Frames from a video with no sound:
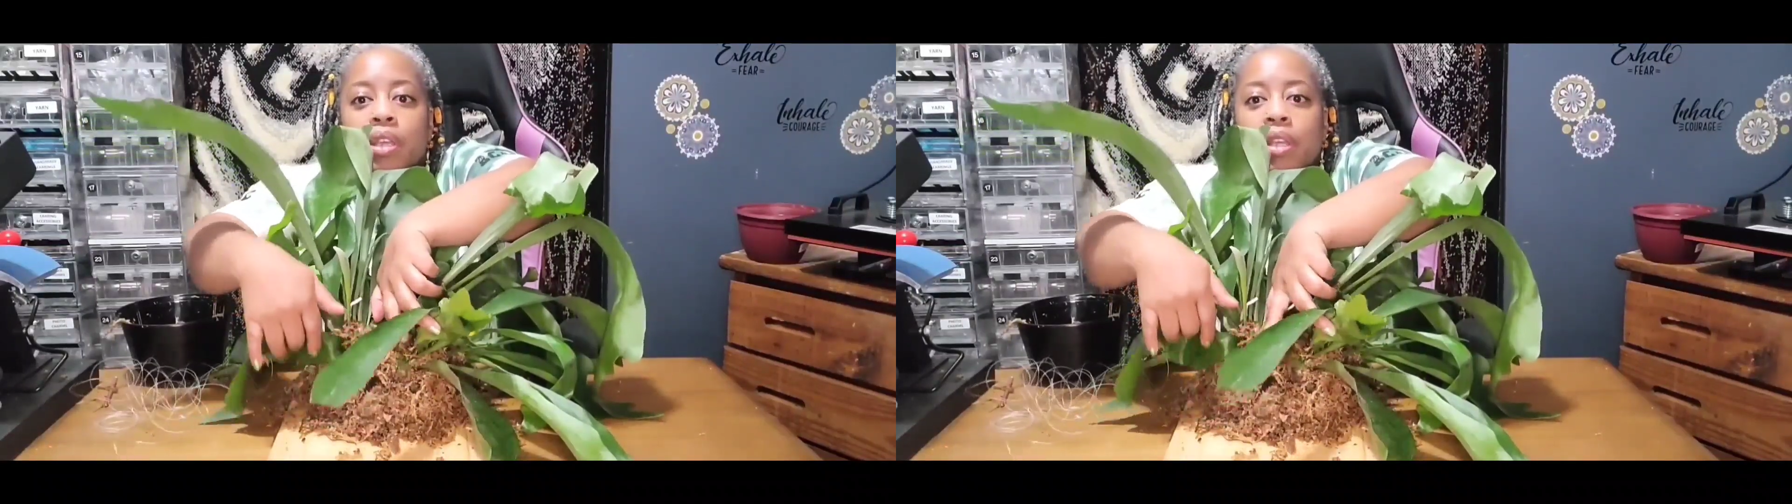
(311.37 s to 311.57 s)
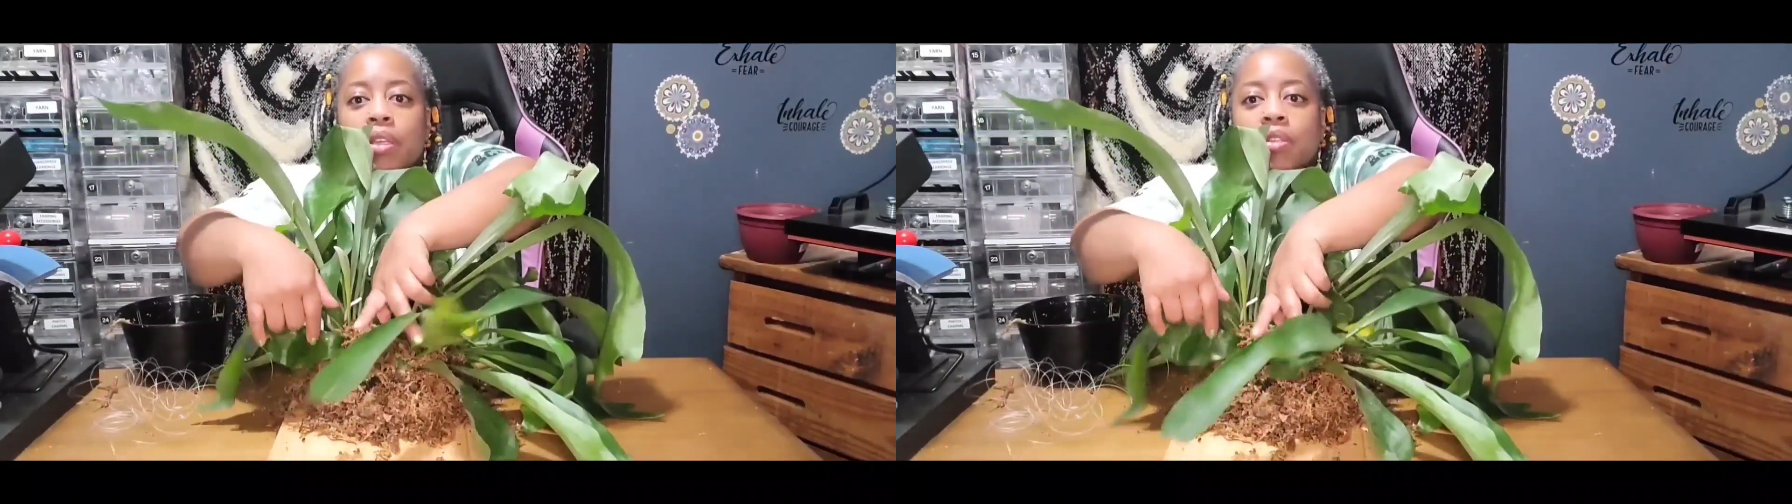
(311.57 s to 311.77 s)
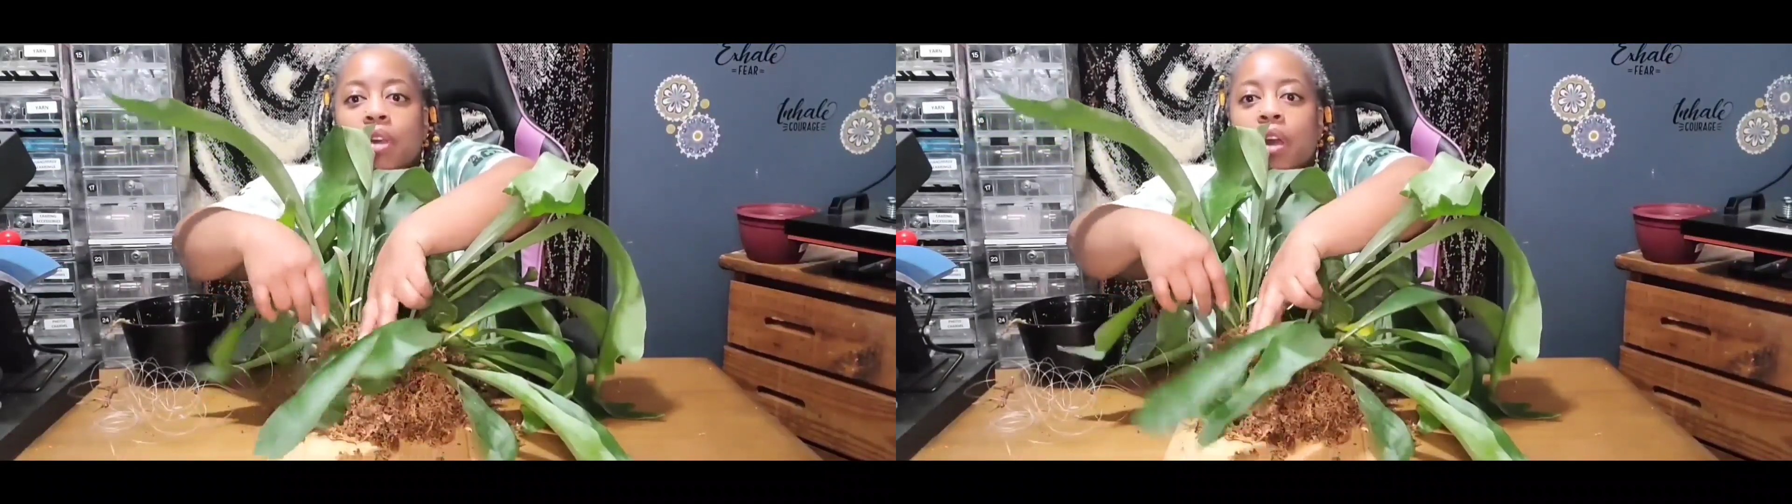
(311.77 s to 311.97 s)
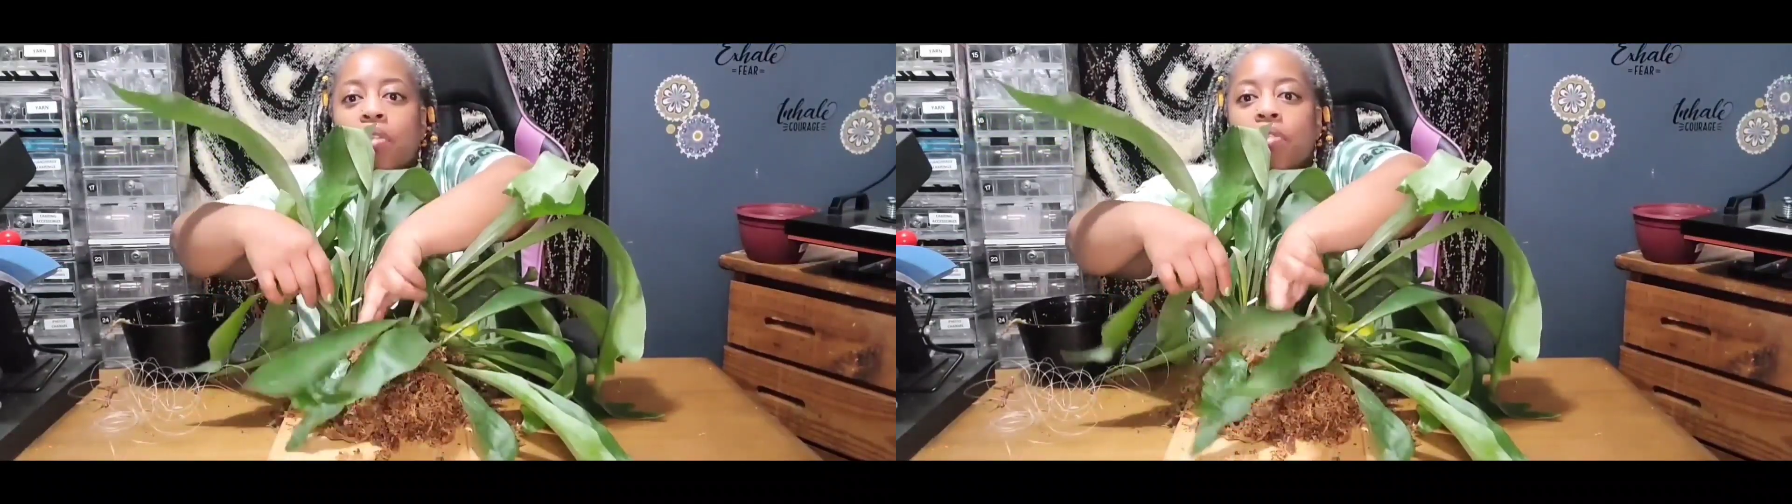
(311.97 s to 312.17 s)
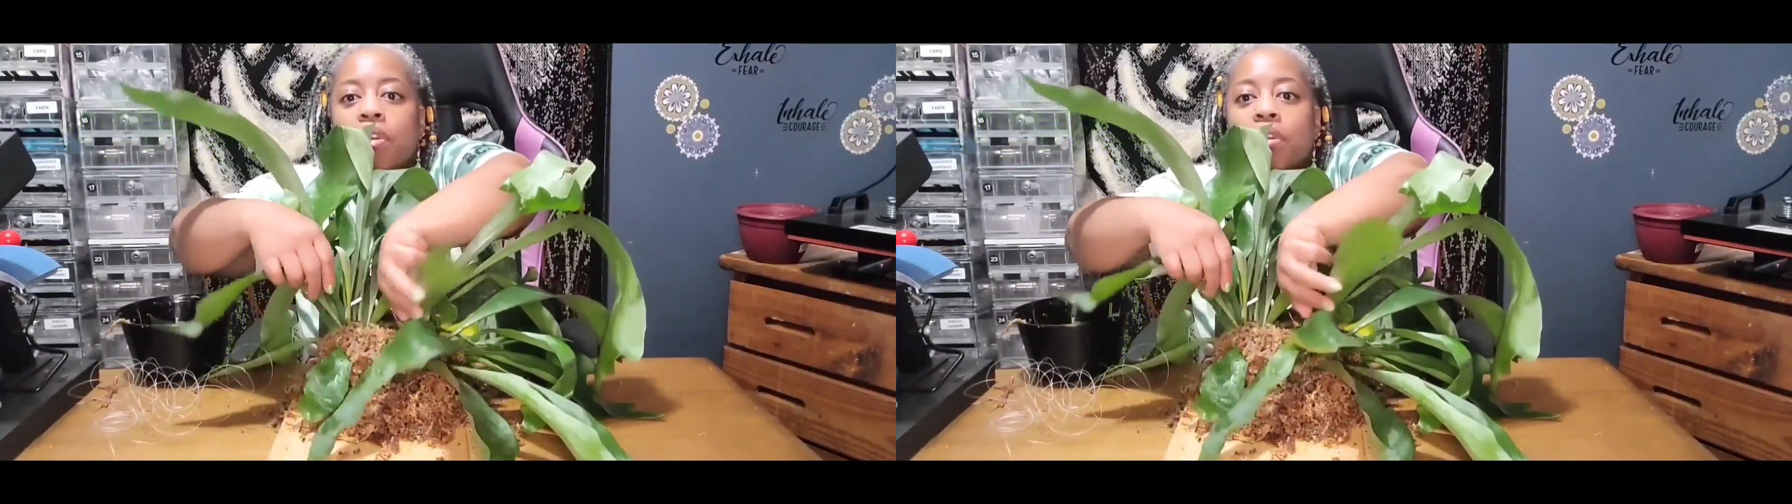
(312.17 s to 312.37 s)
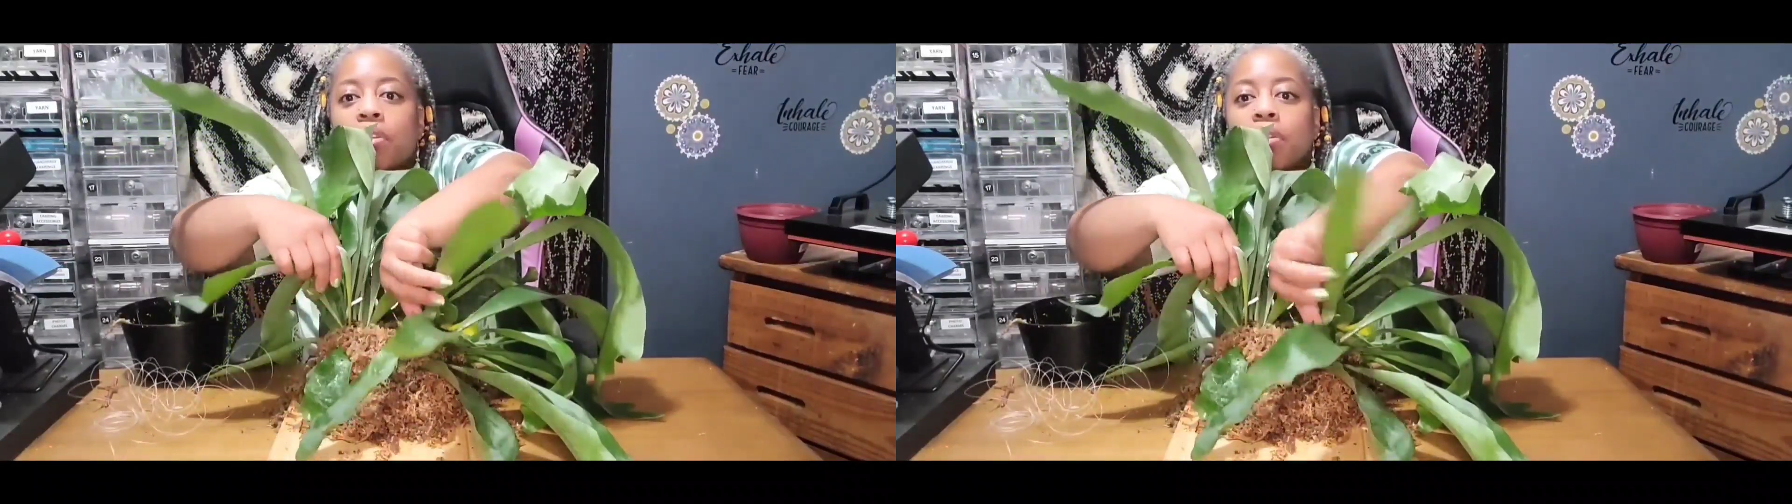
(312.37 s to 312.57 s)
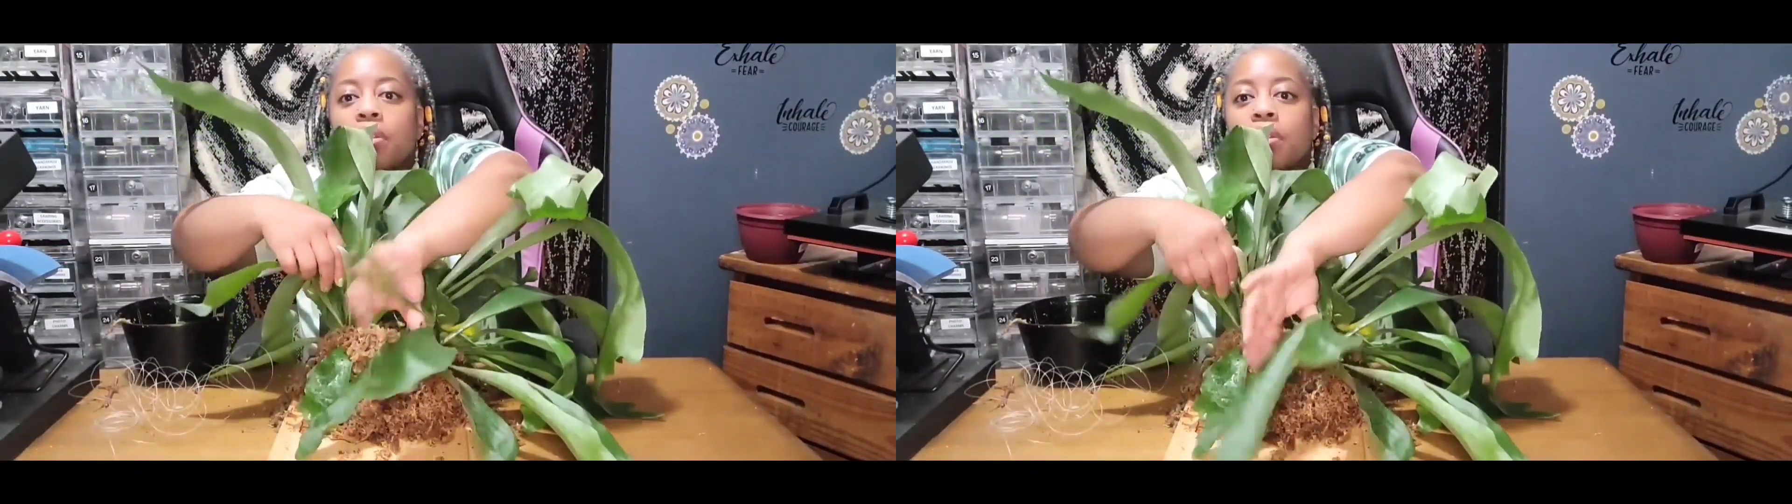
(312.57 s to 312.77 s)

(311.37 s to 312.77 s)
is covered.